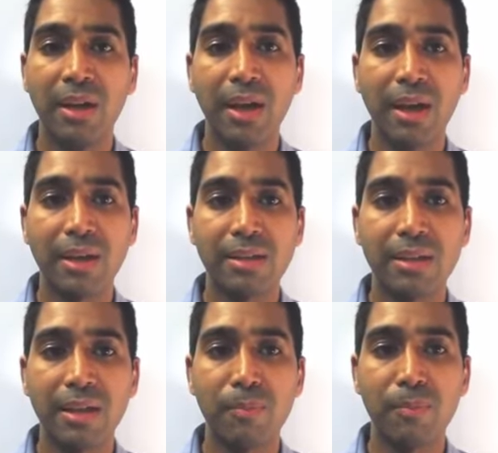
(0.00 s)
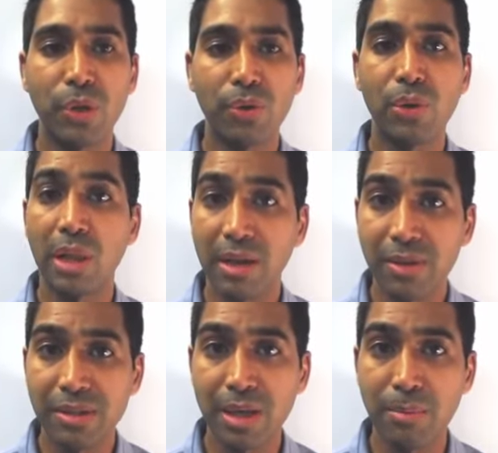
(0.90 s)
And there are a lot of
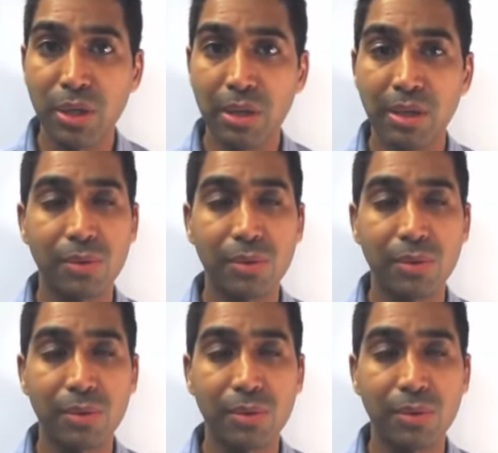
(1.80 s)
things that I'm juggling.